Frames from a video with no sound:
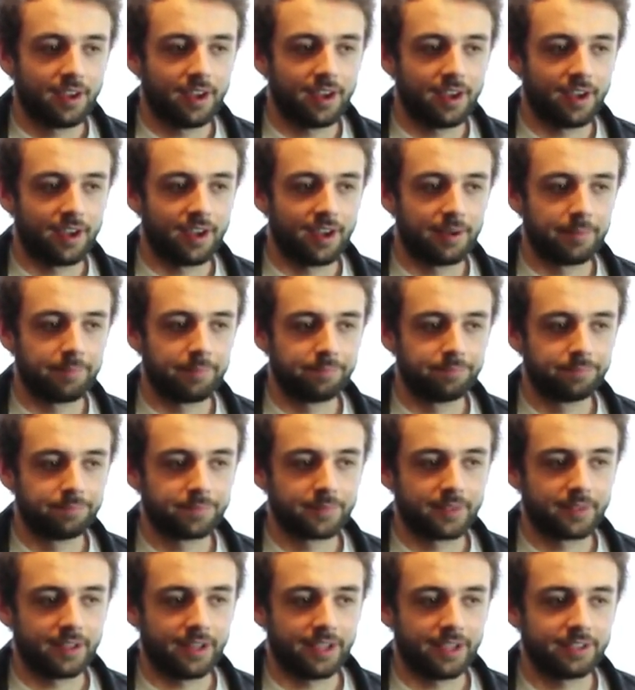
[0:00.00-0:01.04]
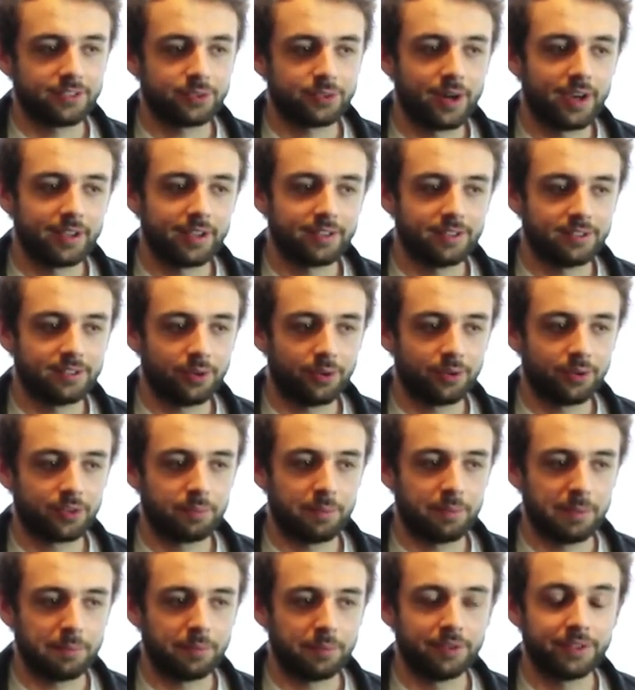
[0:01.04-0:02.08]
like trying to talk to
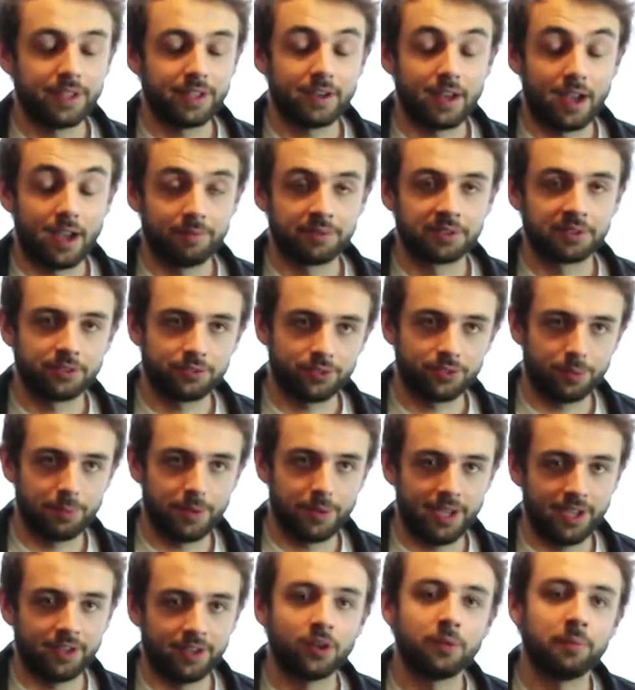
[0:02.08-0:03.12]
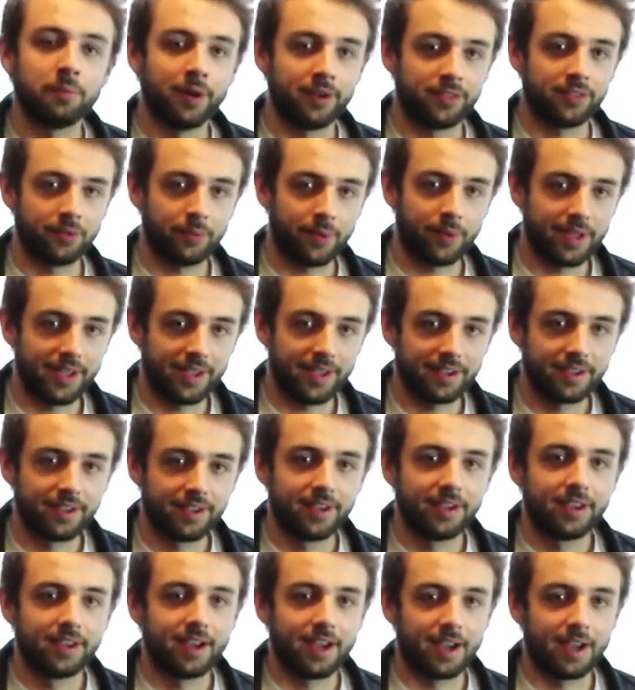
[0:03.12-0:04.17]
people and then having to drop it in, oh, by the way.
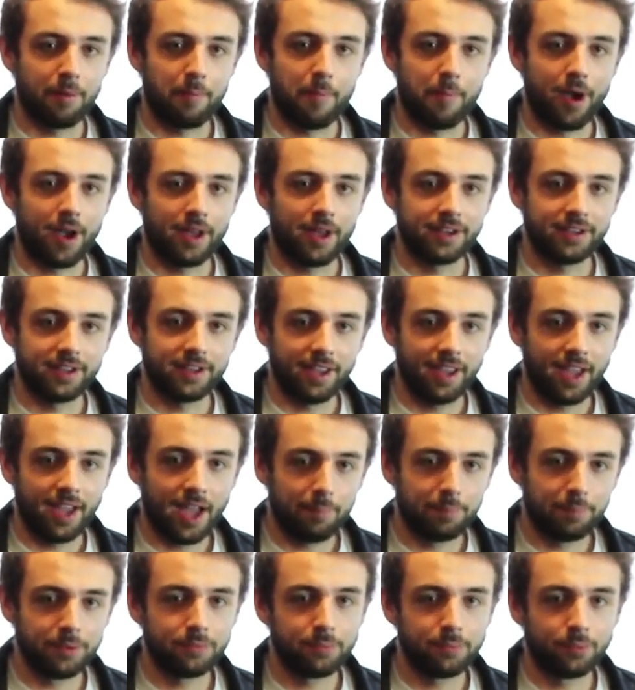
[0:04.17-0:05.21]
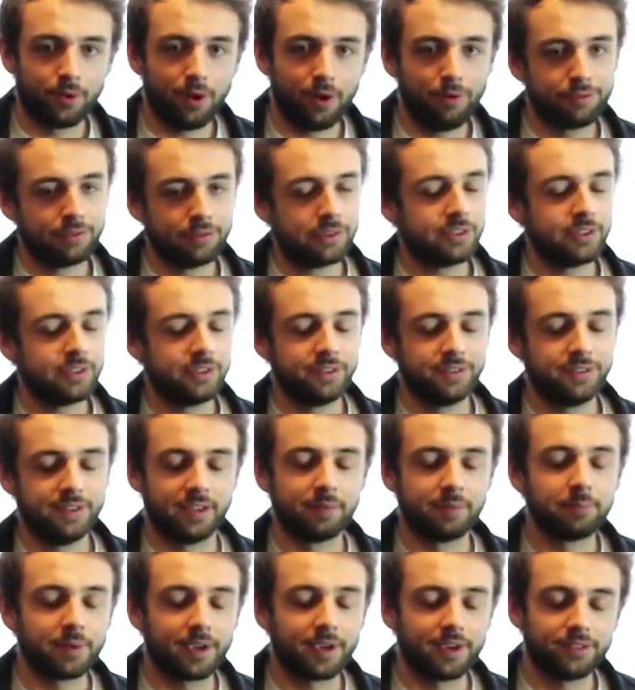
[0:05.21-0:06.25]
And it happens more often than you
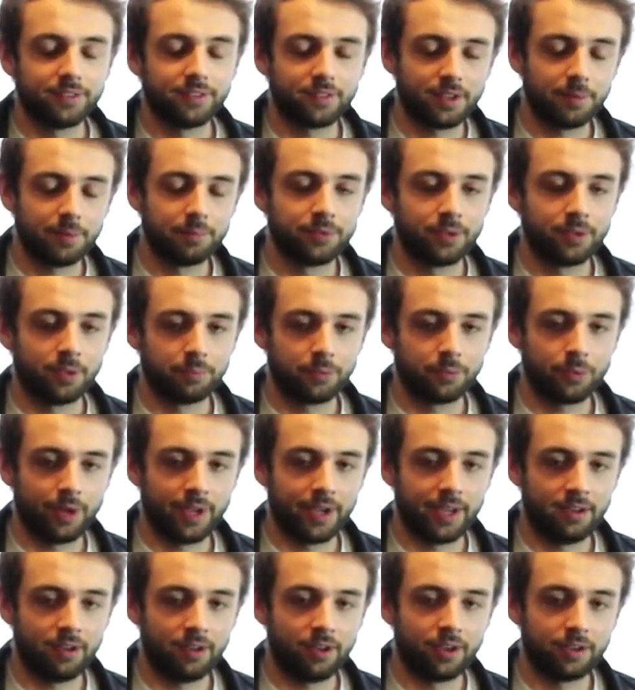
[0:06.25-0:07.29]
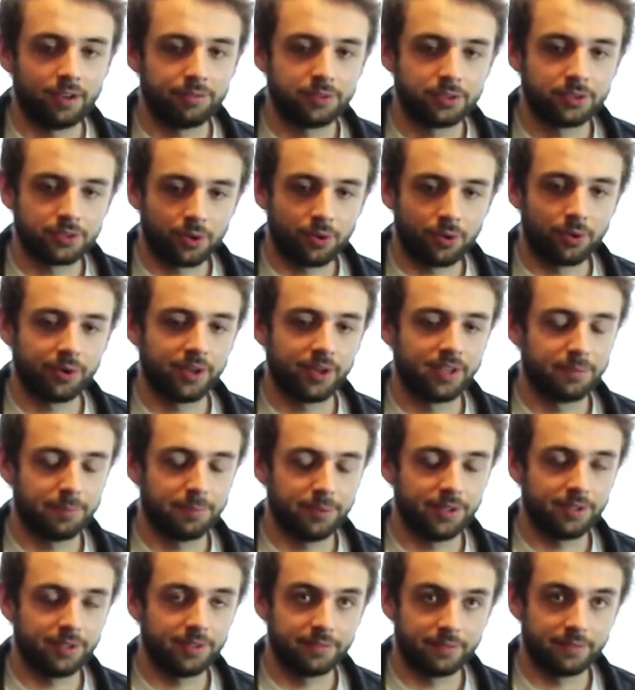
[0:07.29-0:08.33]
think, because it comes up quite a lot if you're talking
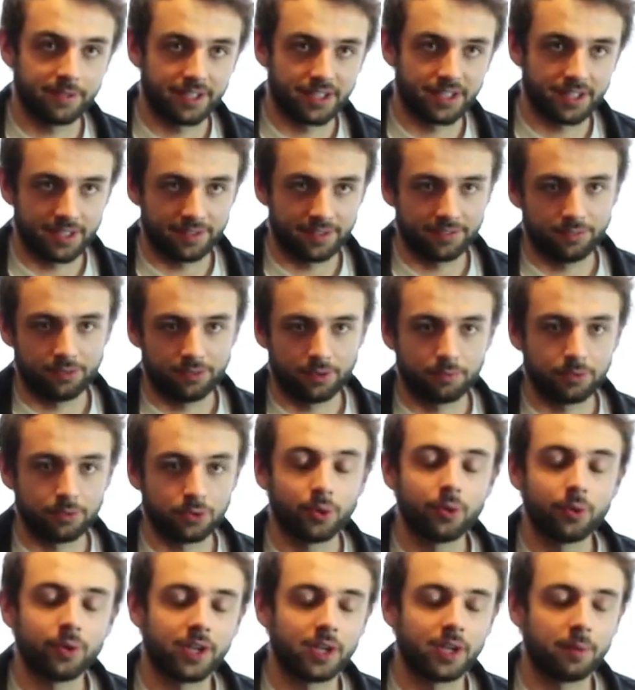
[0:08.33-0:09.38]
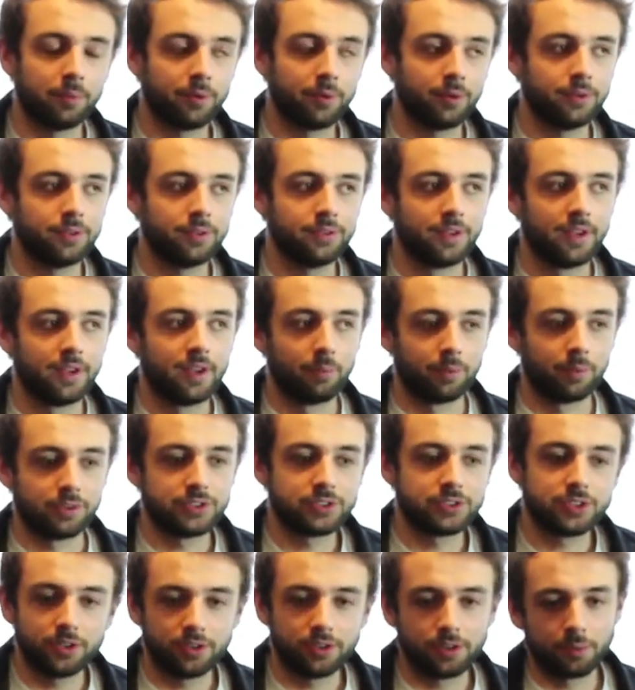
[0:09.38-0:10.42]
about like cancer, we're talking about, which
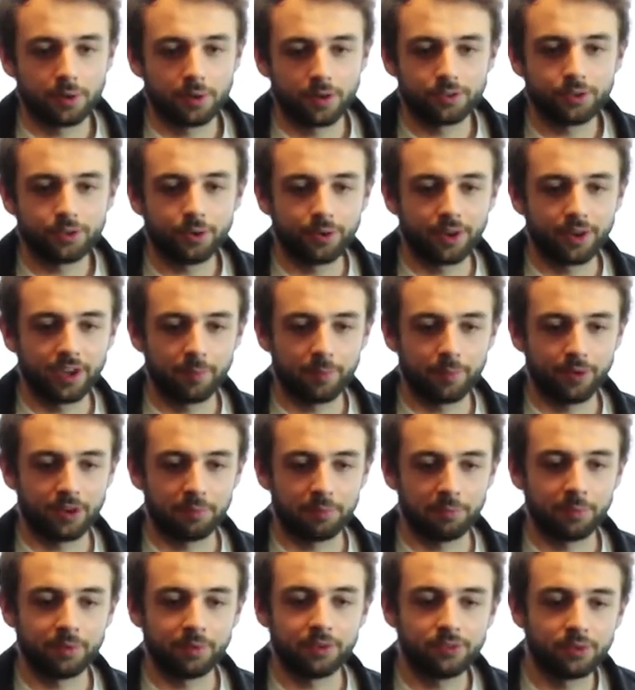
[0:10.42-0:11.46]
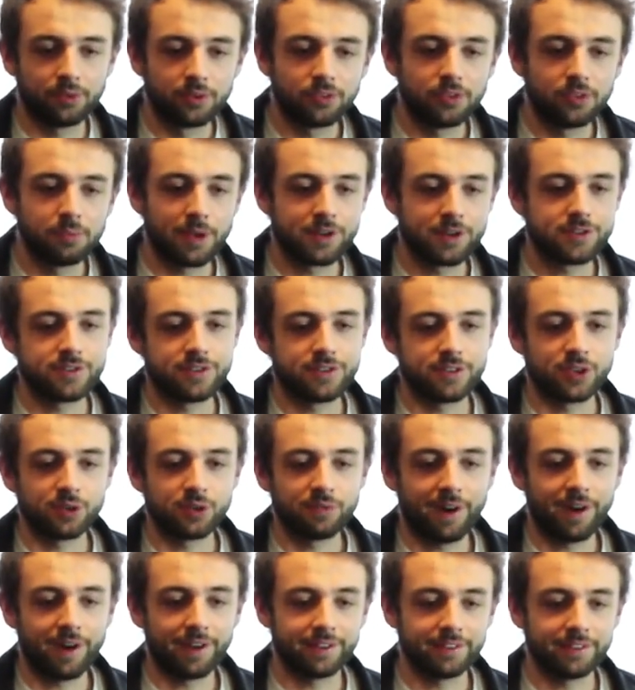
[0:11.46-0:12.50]
is good that we are talking about it, but when as soon as you mention that
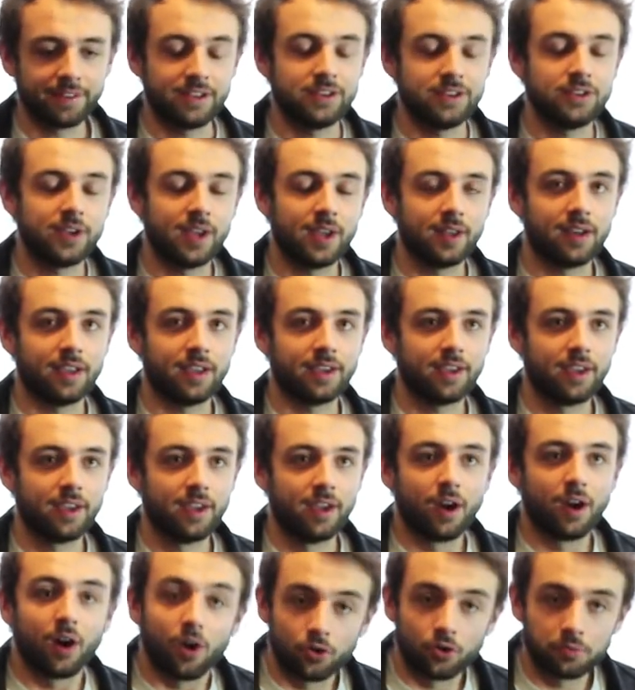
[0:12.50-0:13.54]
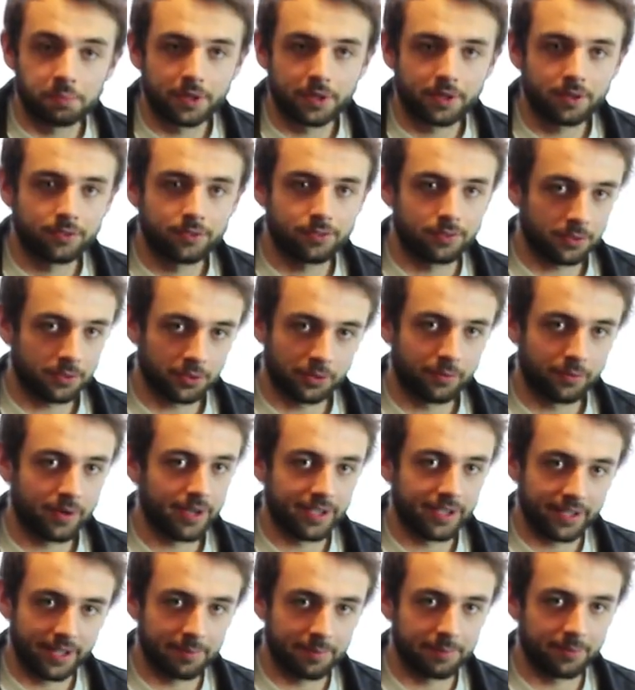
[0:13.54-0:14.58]
you've had it, then you get like, oh my goodness, are you
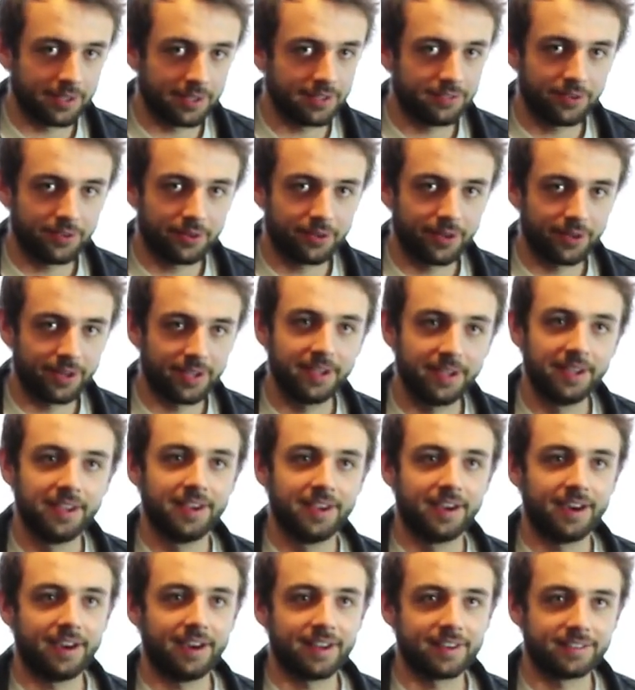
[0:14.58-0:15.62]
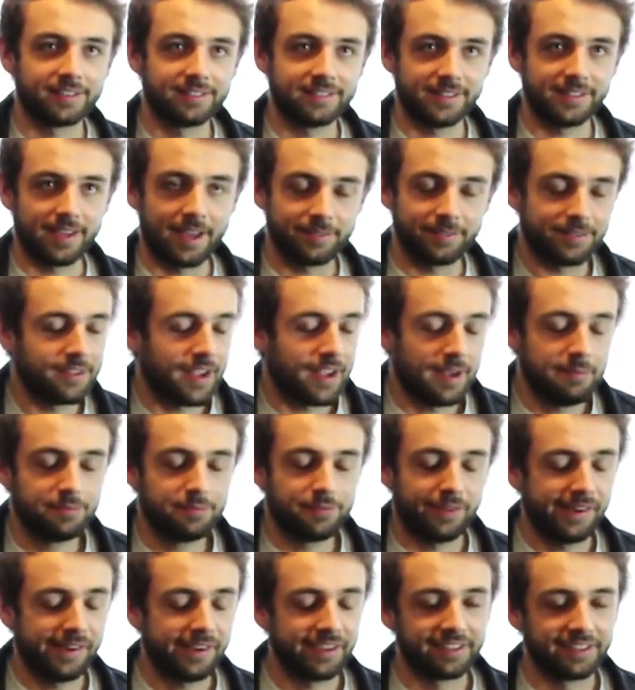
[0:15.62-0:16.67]
alright? I'm really sorry. And I was like, I'm
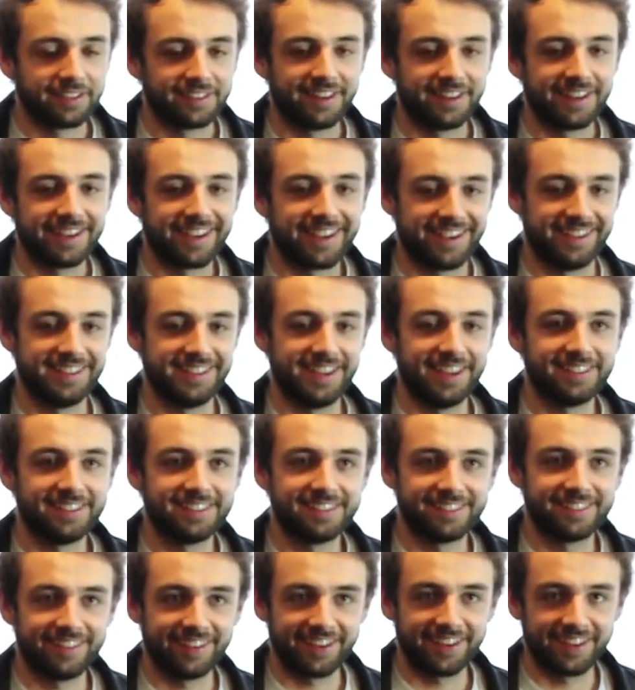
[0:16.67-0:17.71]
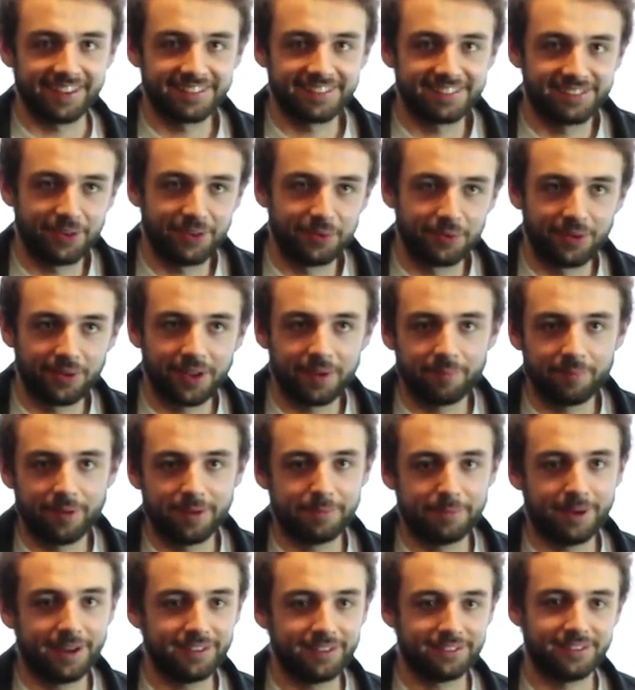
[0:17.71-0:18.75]
fine. Like, it's just like, it's totally in my
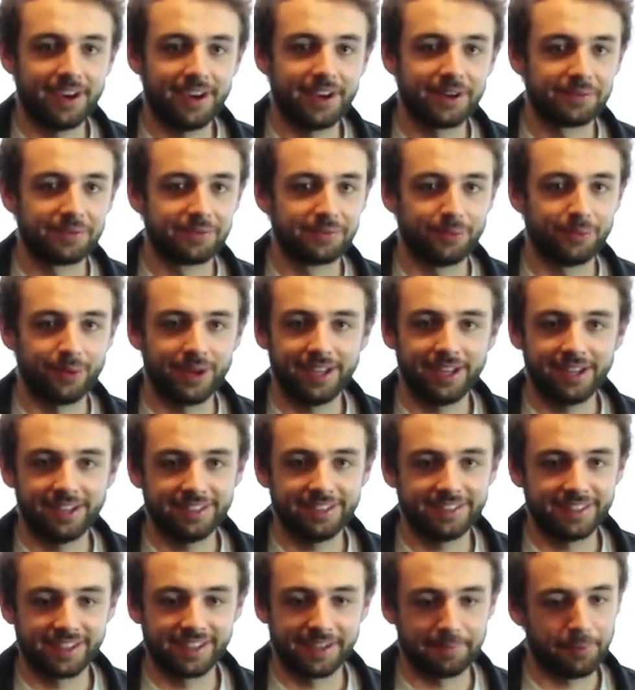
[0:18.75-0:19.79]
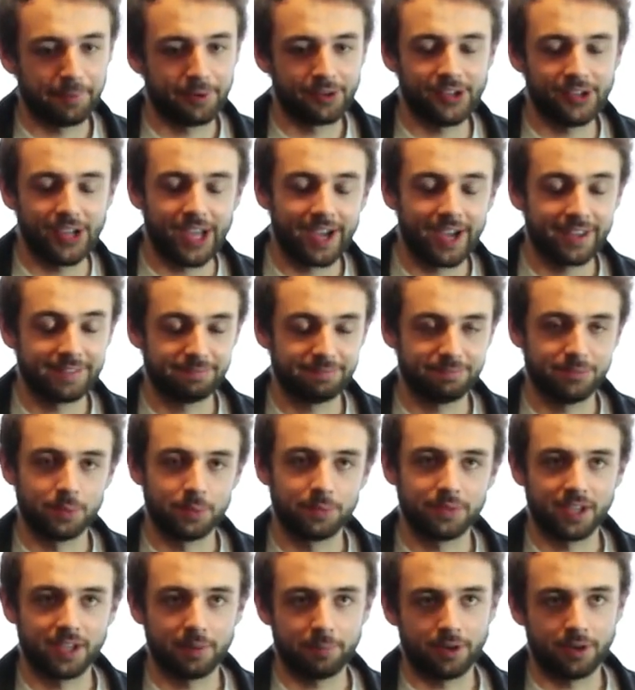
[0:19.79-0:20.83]
past now. I don't really think about it. I
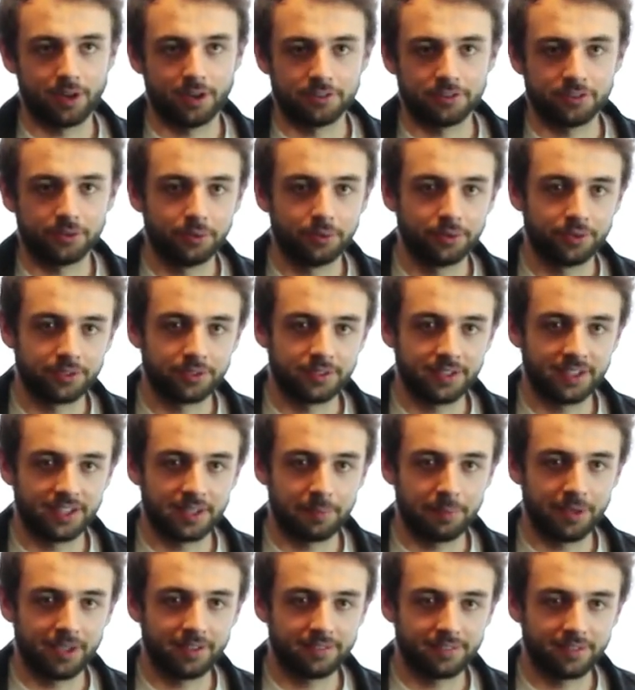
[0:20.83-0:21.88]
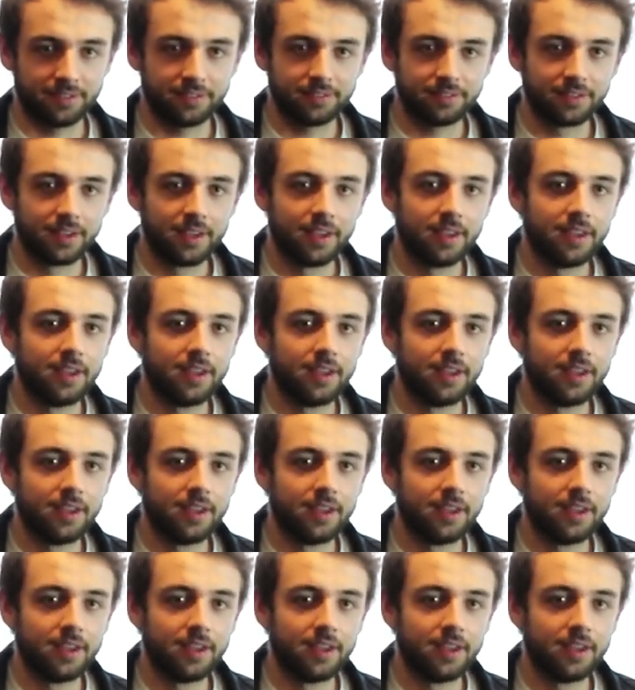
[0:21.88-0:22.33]
don't think about it at all on a daily basis.